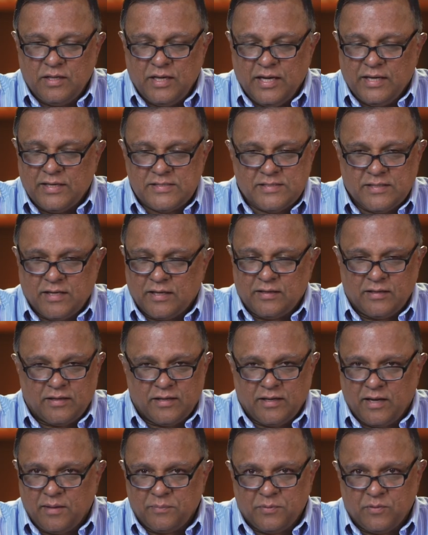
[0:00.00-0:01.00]
And it's not going to
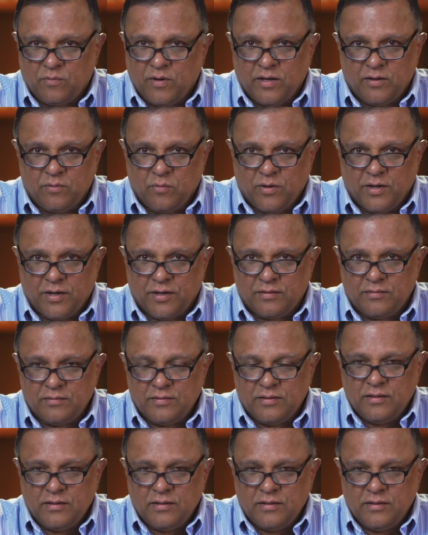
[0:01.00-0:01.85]
happen right away.